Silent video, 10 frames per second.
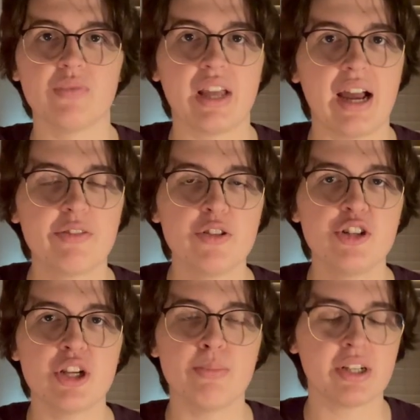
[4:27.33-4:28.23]
After the
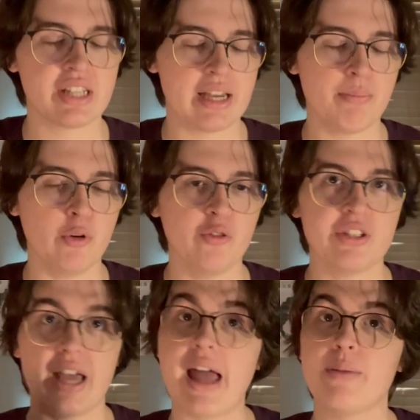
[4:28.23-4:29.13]
Chipmunks had moved
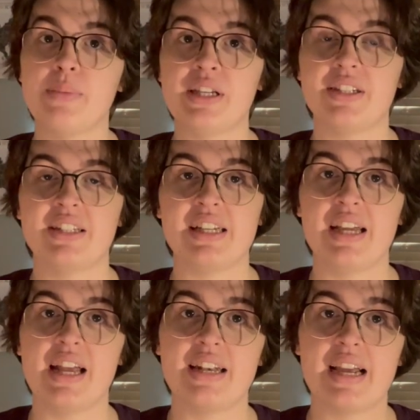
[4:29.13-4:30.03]
to NBC
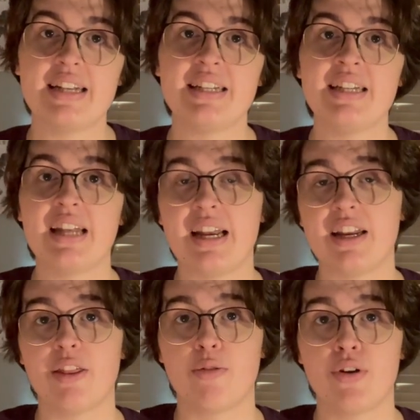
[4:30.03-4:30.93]
in
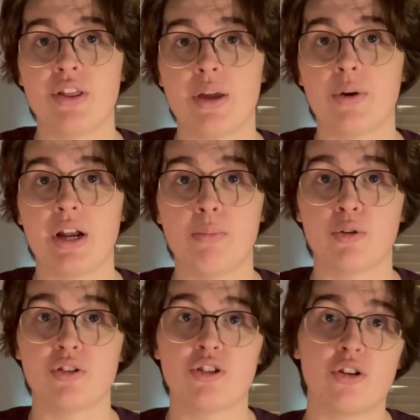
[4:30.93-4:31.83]
1983, they were able
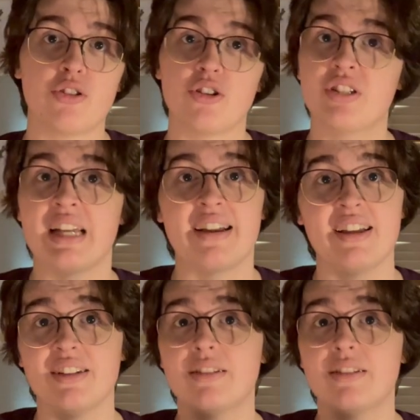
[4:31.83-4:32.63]
to start their second